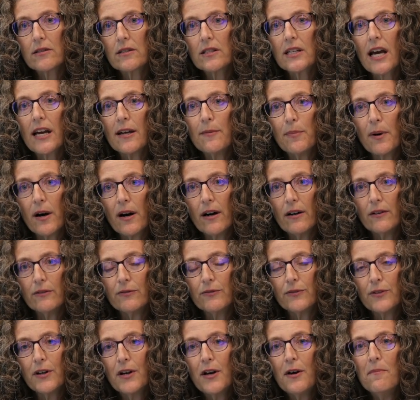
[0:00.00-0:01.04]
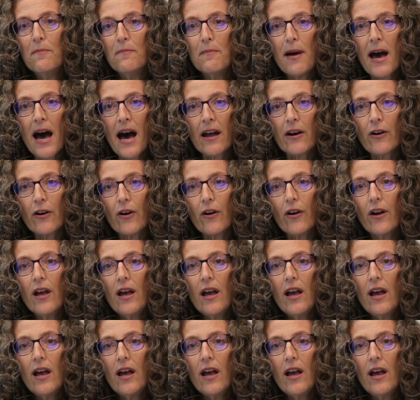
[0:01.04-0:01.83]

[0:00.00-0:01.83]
type of matter.